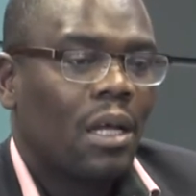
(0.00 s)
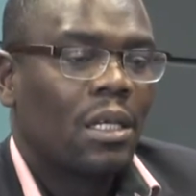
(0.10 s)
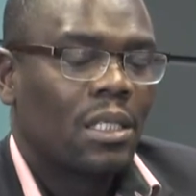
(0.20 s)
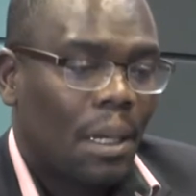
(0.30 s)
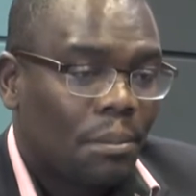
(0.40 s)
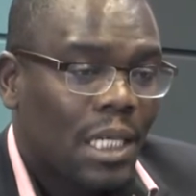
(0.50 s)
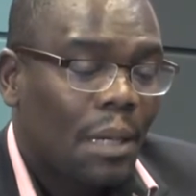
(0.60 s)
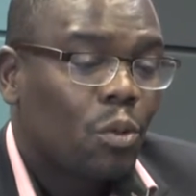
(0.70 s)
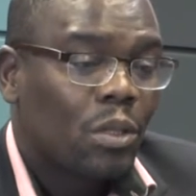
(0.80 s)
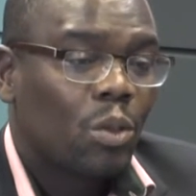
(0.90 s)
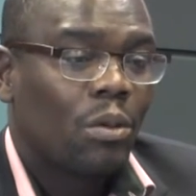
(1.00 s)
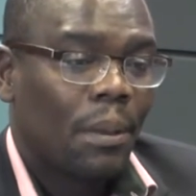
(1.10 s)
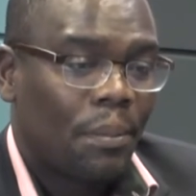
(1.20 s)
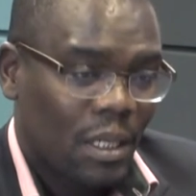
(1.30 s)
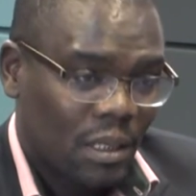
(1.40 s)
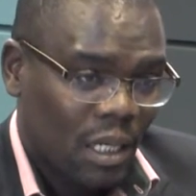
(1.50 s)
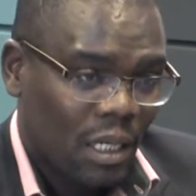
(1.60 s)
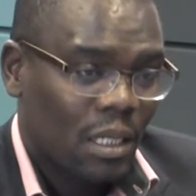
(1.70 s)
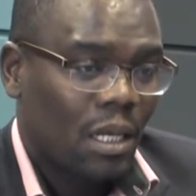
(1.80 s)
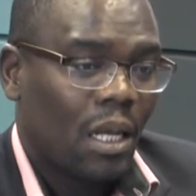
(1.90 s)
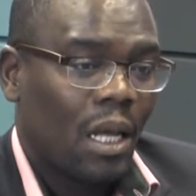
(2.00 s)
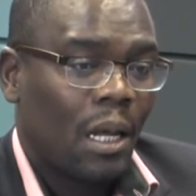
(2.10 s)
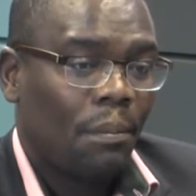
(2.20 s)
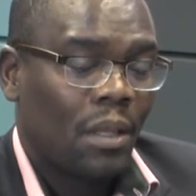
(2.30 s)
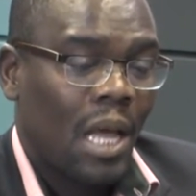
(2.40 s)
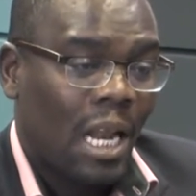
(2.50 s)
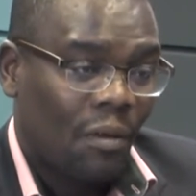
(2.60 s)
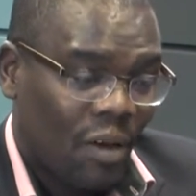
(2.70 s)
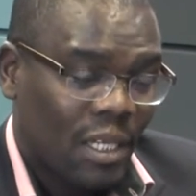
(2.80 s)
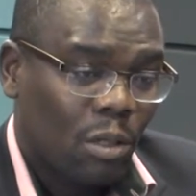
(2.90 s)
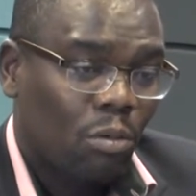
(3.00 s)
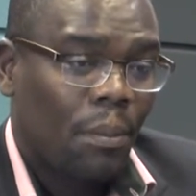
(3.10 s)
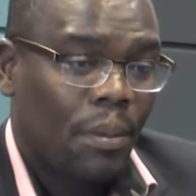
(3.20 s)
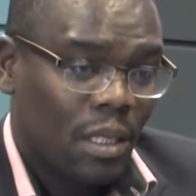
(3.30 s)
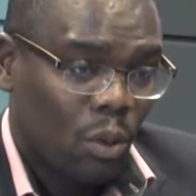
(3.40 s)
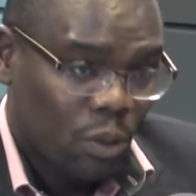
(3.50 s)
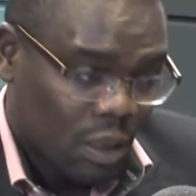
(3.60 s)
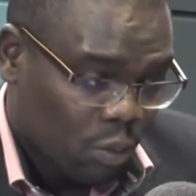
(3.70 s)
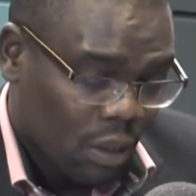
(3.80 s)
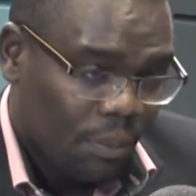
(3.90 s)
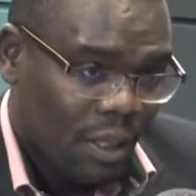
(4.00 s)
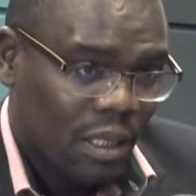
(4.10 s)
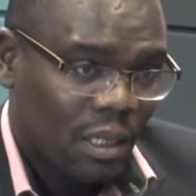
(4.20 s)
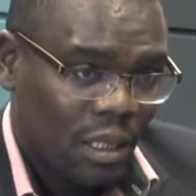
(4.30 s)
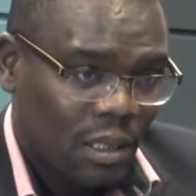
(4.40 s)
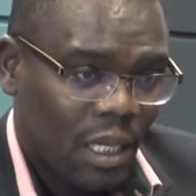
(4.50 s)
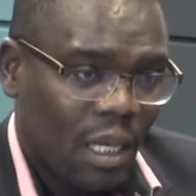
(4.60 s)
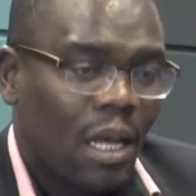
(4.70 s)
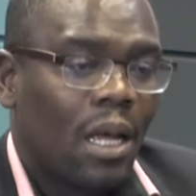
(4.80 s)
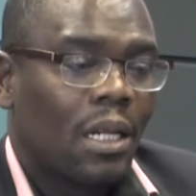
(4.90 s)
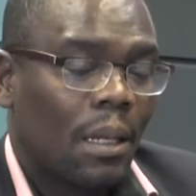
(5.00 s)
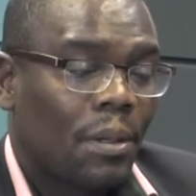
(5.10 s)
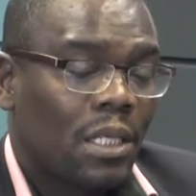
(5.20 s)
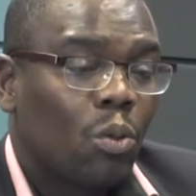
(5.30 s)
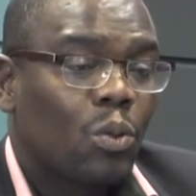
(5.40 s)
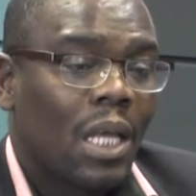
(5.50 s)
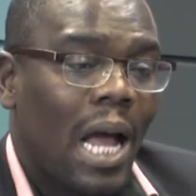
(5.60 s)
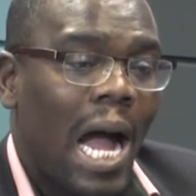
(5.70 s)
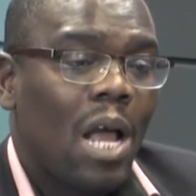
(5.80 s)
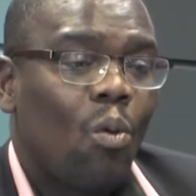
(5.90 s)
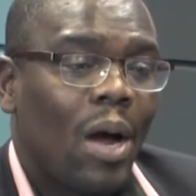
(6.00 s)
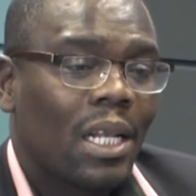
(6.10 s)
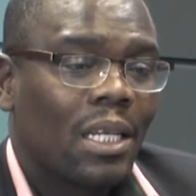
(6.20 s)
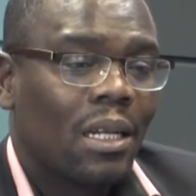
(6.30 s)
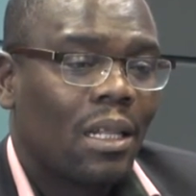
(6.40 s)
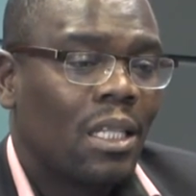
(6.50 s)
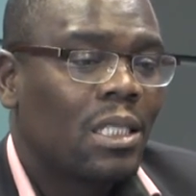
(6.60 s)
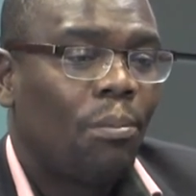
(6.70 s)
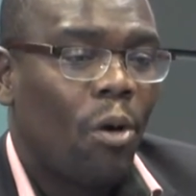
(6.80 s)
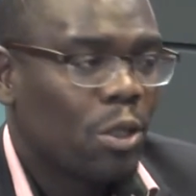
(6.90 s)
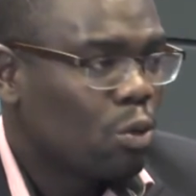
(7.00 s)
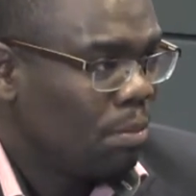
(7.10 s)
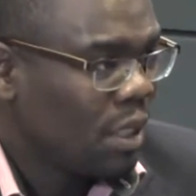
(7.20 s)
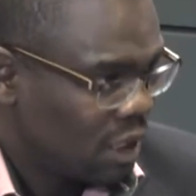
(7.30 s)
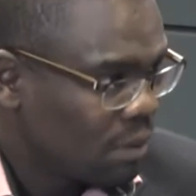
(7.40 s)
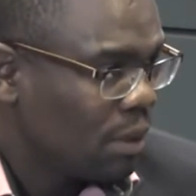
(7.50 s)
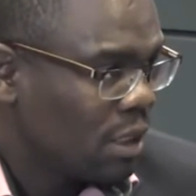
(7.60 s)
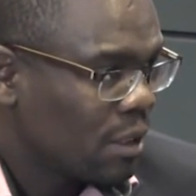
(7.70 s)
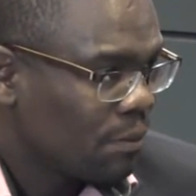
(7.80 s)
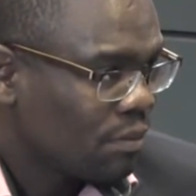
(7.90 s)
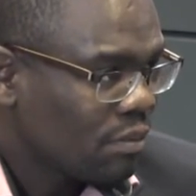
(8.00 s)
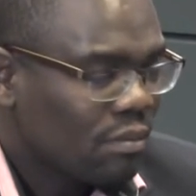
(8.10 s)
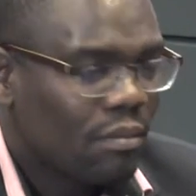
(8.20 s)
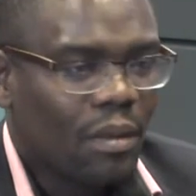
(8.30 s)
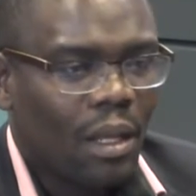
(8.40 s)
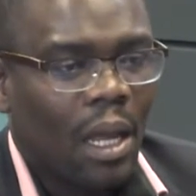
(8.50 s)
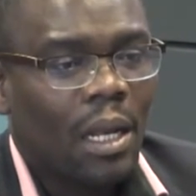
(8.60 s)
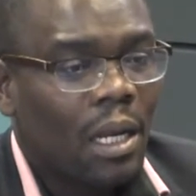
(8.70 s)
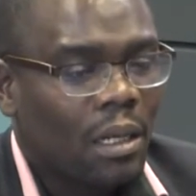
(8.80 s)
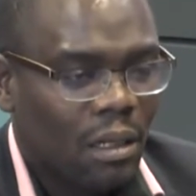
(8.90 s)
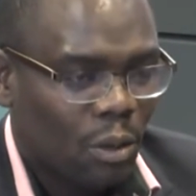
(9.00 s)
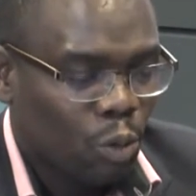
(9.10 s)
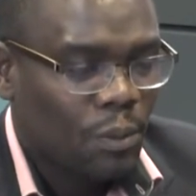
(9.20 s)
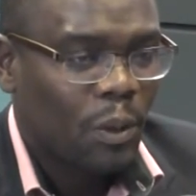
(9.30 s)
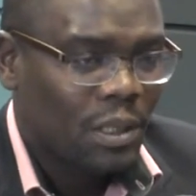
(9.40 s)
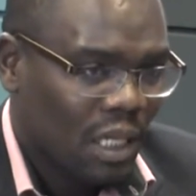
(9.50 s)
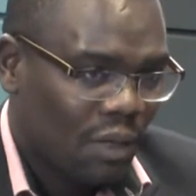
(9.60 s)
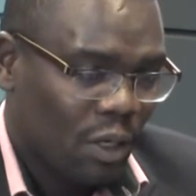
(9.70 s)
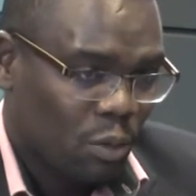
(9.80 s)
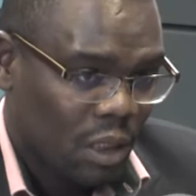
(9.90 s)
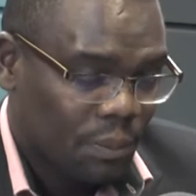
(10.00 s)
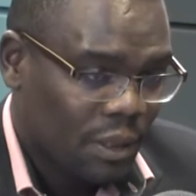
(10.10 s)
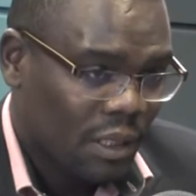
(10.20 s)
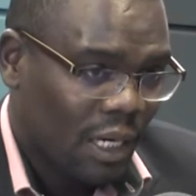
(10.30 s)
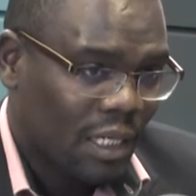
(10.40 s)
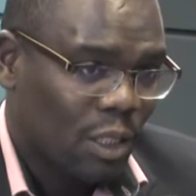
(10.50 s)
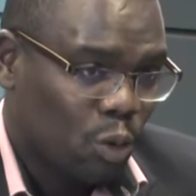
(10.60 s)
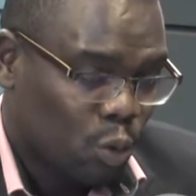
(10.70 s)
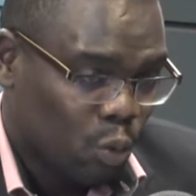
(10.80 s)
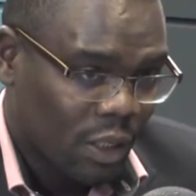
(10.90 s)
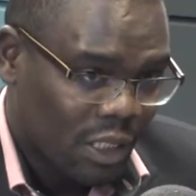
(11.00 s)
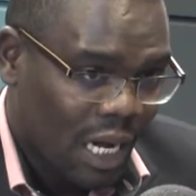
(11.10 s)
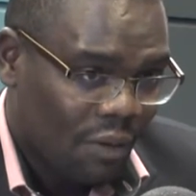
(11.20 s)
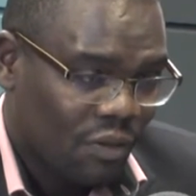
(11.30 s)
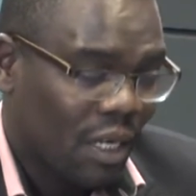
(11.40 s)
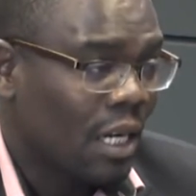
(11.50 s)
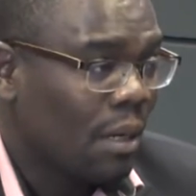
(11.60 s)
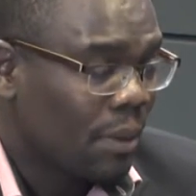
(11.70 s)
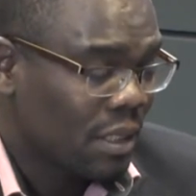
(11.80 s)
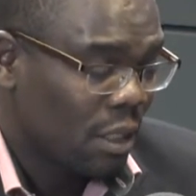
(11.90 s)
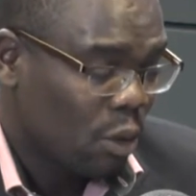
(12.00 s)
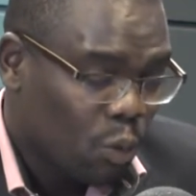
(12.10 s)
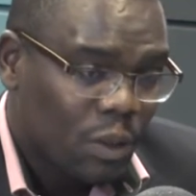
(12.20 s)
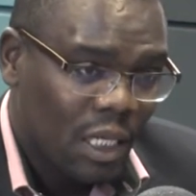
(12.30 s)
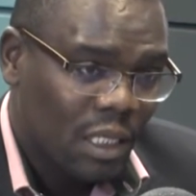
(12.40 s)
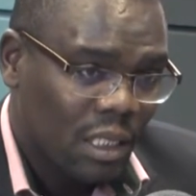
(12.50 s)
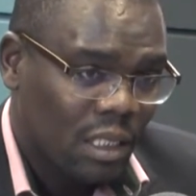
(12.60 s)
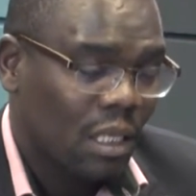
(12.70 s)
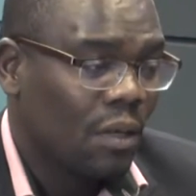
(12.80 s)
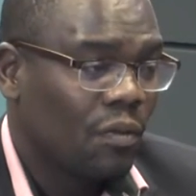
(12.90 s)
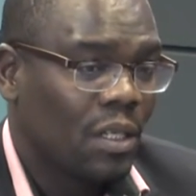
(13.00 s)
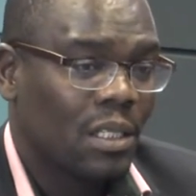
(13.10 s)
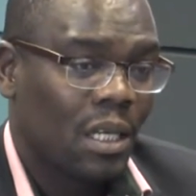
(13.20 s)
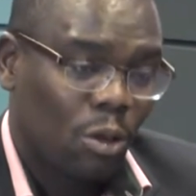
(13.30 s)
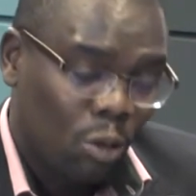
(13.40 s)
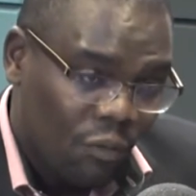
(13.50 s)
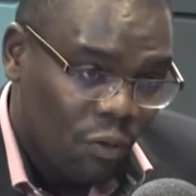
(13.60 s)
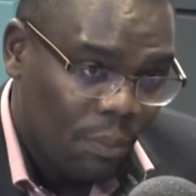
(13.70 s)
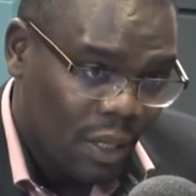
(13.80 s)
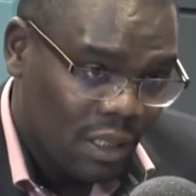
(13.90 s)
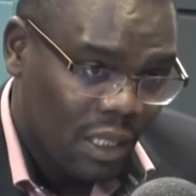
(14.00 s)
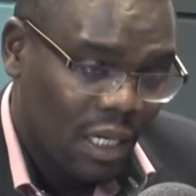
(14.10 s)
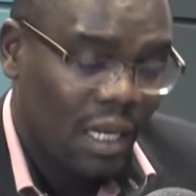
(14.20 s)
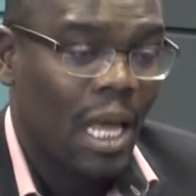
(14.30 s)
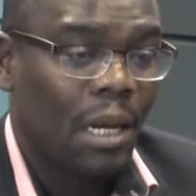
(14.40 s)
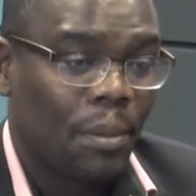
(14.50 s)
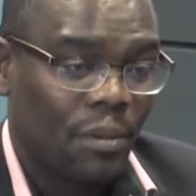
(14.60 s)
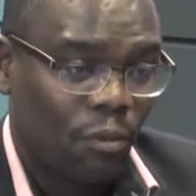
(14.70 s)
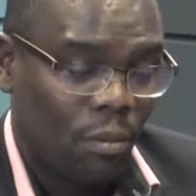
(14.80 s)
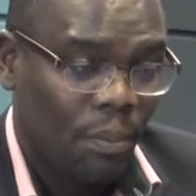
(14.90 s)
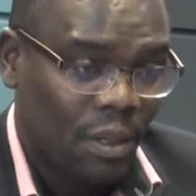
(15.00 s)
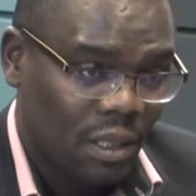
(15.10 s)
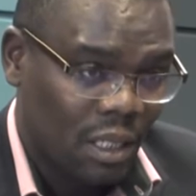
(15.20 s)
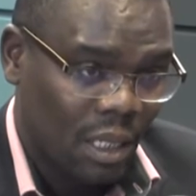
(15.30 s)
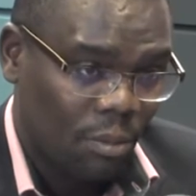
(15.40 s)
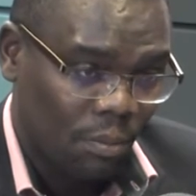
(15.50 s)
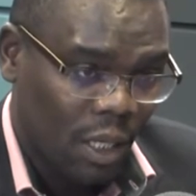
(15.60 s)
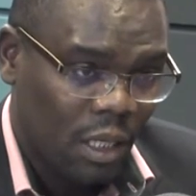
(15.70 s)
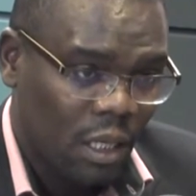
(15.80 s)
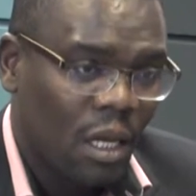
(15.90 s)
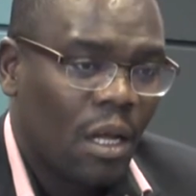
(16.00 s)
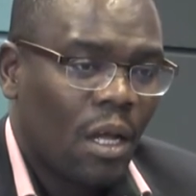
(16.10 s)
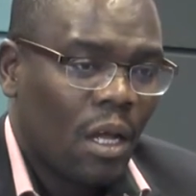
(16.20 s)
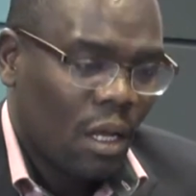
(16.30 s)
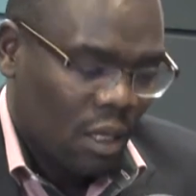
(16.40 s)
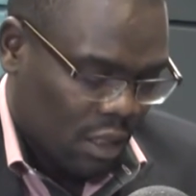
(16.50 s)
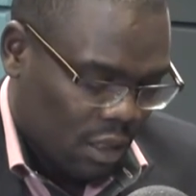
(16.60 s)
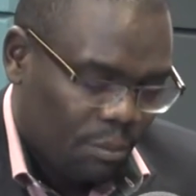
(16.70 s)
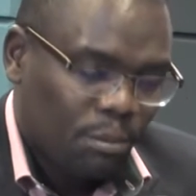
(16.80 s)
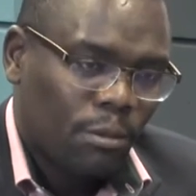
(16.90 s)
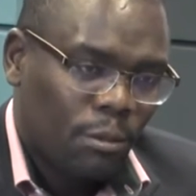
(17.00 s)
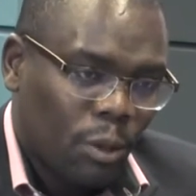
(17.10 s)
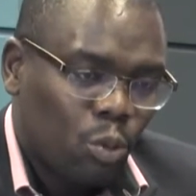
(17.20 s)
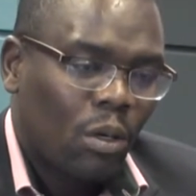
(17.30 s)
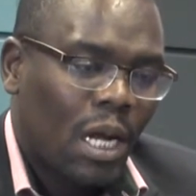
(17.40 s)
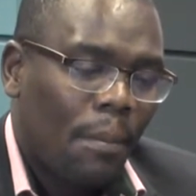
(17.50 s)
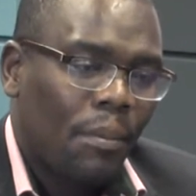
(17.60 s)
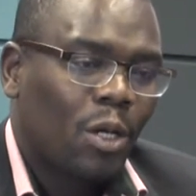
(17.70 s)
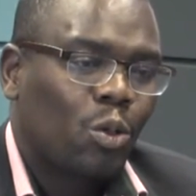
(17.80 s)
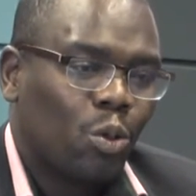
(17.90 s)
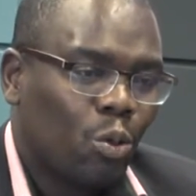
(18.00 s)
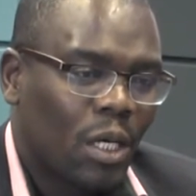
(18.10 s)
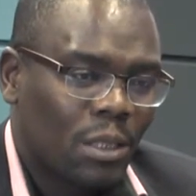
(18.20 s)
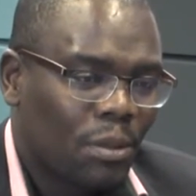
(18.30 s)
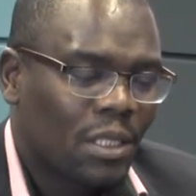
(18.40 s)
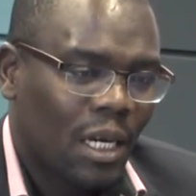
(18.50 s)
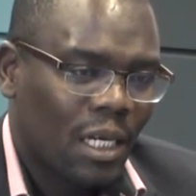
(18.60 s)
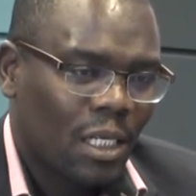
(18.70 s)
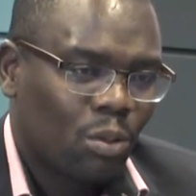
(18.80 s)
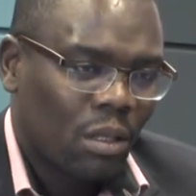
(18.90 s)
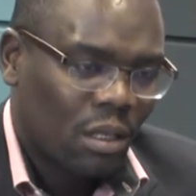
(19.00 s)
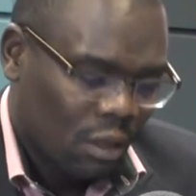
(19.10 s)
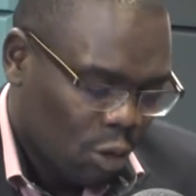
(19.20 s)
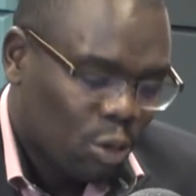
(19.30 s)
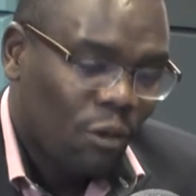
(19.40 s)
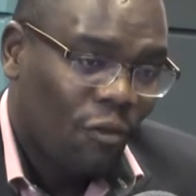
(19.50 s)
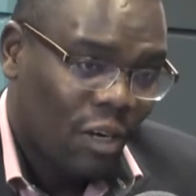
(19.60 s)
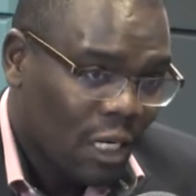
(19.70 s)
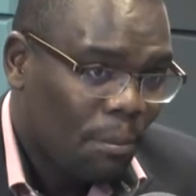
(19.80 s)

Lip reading: Sometimes you sit with the president, the advisor to the president will sit with the president and say, the president will say, I want these points to be in the speech. And then those points are given to the speech writers. You do a draft, and then the president looks at it. If it is a thoughtful president like former President Thabo Mbeki, the speech will come back to you as speech writers with lots of red